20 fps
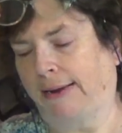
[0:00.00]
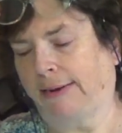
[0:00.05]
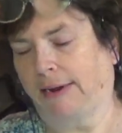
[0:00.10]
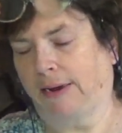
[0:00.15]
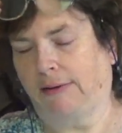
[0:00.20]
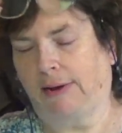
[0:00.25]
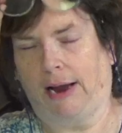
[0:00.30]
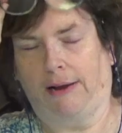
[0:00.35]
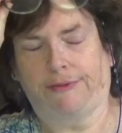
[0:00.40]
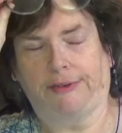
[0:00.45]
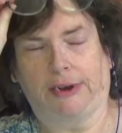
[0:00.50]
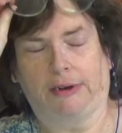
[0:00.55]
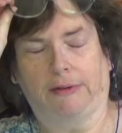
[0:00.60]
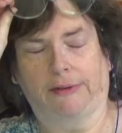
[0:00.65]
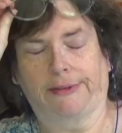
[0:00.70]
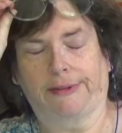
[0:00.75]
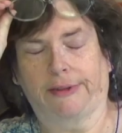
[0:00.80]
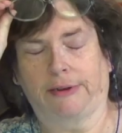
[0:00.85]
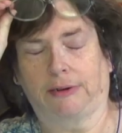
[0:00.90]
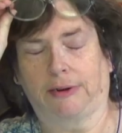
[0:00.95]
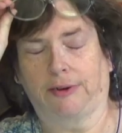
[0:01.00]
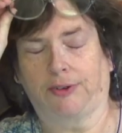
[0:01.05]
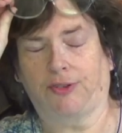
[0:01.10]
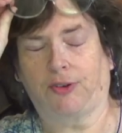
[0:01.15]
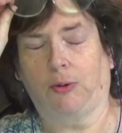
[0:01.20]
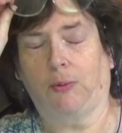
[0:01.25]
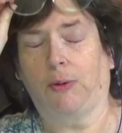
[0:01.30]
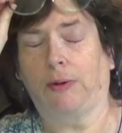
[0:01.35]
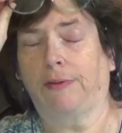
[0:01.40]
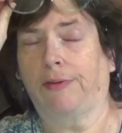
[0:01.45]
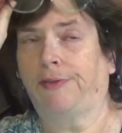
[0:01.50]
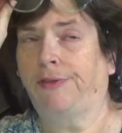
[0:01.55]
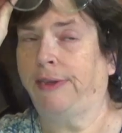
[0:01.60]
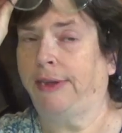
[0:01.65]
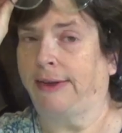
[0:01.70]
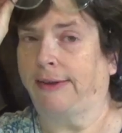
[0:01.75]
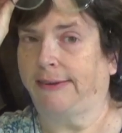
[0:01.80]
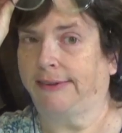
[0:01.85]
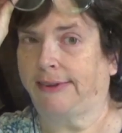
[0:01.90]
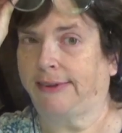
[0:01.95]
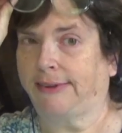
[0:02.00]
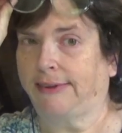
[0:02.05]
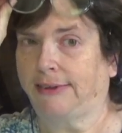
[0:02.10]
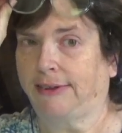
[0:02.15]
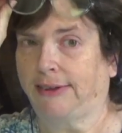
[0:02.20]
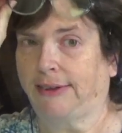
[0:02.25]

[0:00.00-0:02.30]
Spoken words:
to Crafting with Lucretia, where this